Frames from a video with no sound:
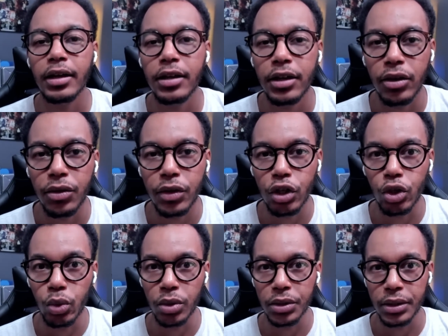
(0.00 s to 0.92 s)
you know the
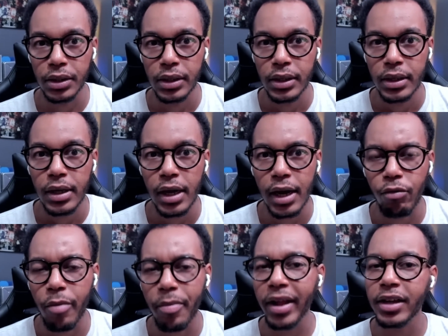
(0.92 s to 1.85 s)
Goa'uld uh,
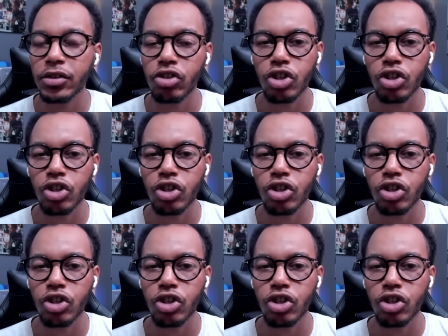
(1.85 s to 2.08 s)
rebellion